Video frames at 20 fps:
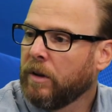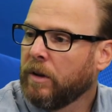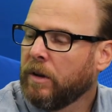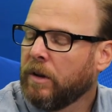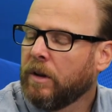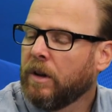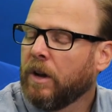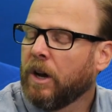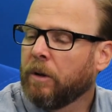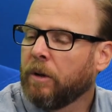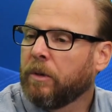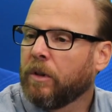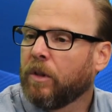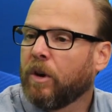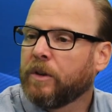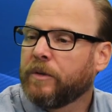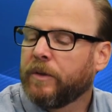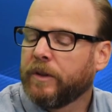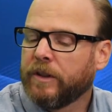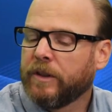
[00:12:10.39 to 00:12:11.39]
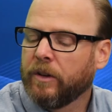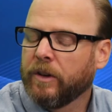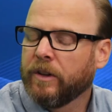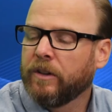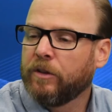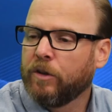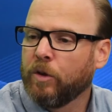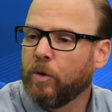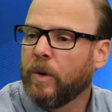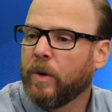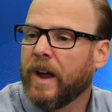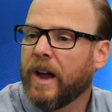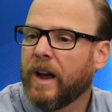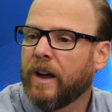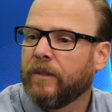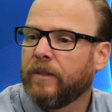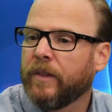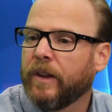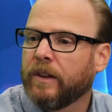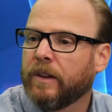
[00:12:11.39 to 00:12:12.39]
Mm-hmm. Um, the large facilities do
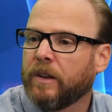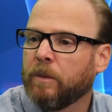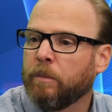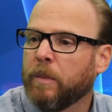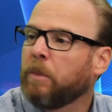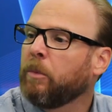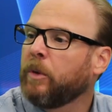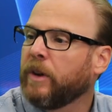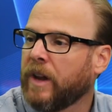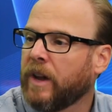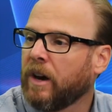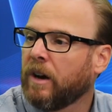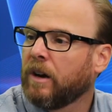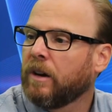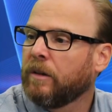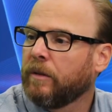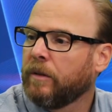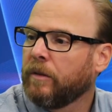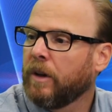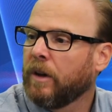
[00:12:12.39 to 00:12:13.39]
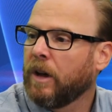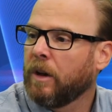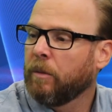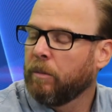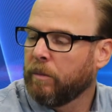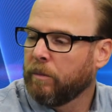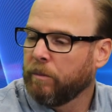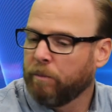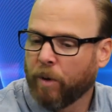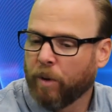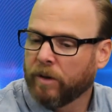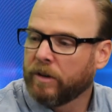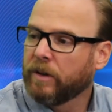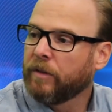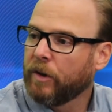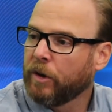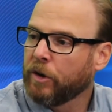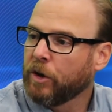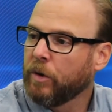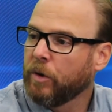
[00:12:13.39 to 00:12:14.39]
have like the memory care um, parts
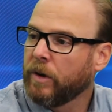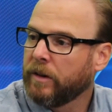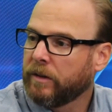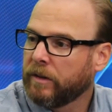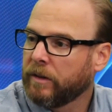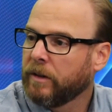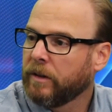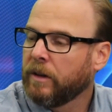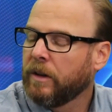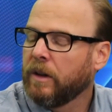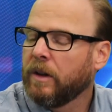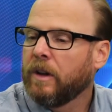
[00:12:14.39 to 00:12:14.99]
of their units